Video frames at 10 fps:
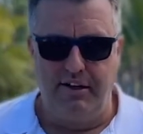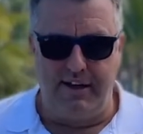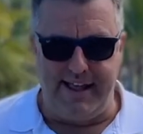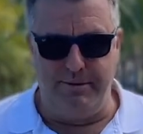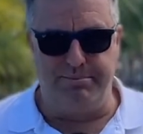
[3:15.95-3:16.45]

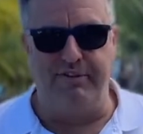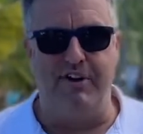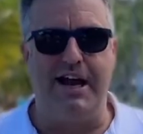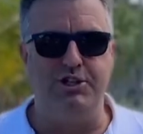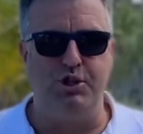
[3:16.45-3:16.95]
and
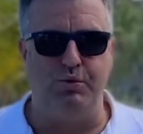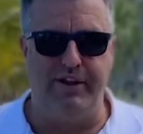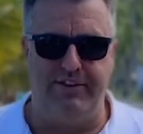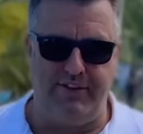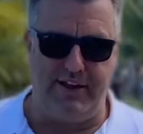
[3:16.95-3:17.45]
provide you
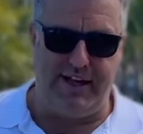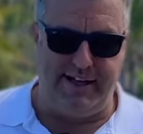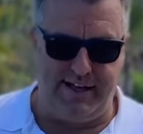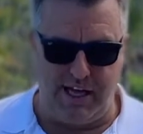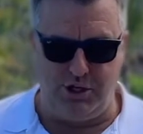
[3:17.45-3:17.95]
with
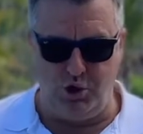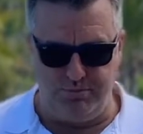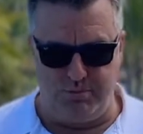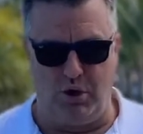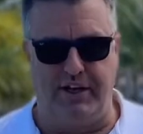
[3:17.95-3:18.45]
a new
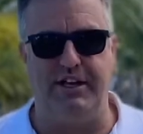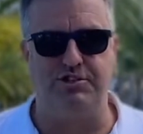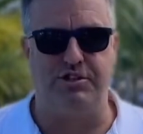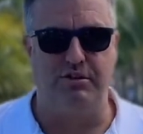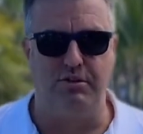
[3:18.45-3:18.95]

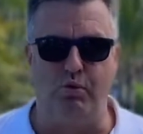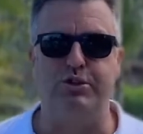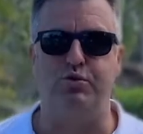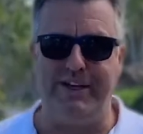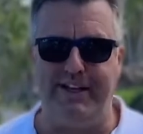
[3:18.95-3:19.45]
mortgage,
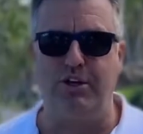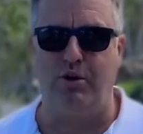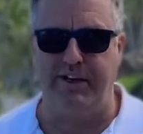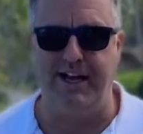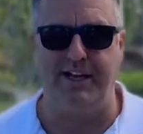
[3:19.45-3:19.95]
which we can
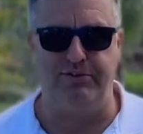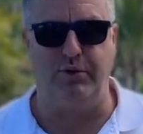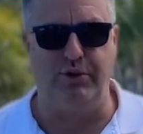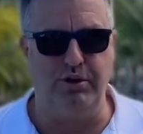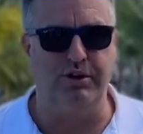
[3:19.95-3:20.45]
organize
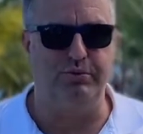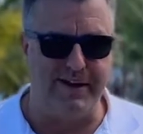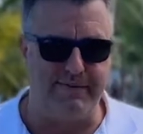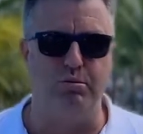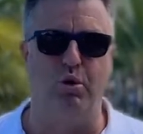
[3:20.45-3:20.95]
for you because we
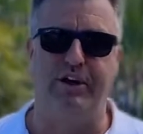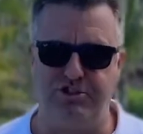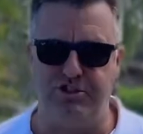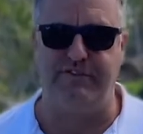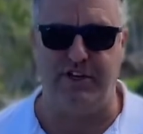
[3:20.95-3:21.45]
have a
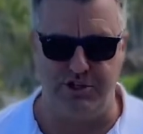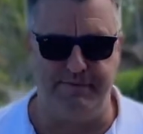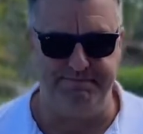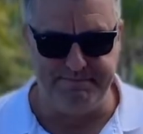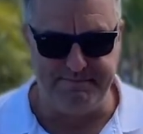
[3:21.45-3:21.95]
mortgage
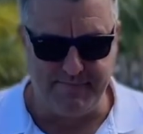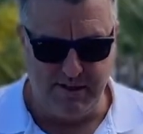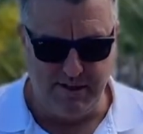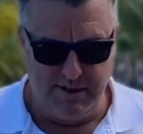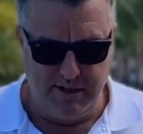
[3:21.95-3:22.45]
division
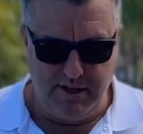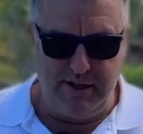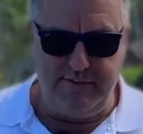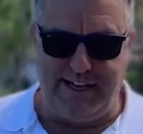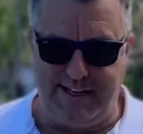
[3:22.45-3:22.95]

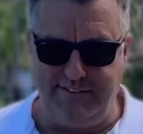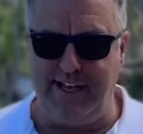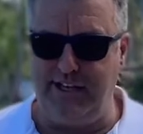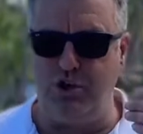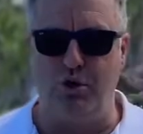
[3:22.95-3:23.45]
that can
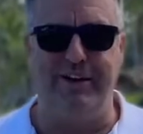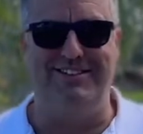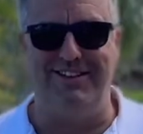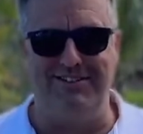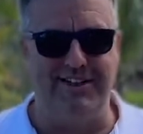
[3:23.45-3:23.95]
take your
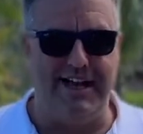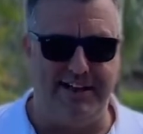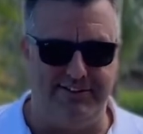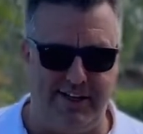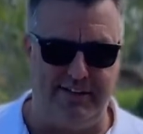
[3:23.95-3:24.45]
existing
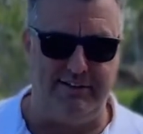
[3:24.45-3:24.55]
asset